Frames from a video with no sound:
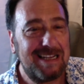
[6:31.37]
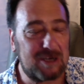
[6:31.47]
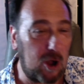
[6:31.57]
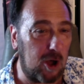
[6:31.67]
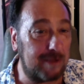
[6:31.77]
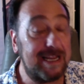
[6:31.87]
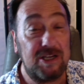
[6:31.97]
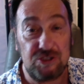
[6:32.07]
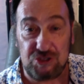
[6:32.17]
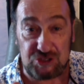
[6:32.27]
called
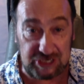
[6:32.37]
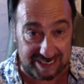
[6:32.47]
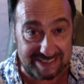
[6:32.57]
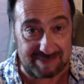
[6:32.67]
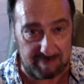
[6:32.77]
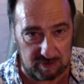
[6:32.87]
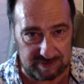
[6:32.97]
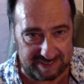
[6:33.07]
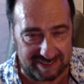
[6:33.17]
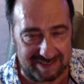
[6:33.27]
jizz
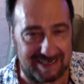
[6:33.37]
music.